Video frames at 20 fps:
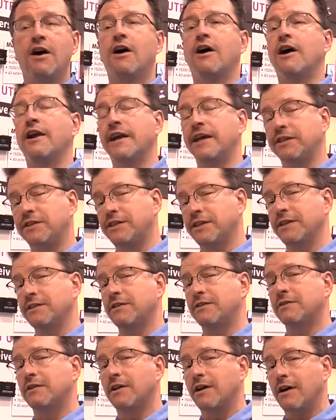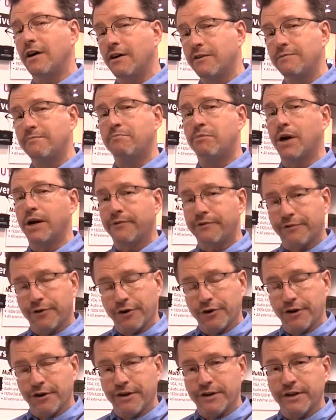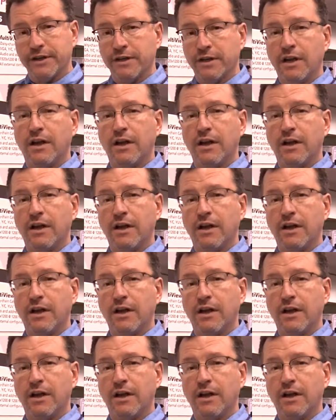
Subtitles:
on a single unbuffered,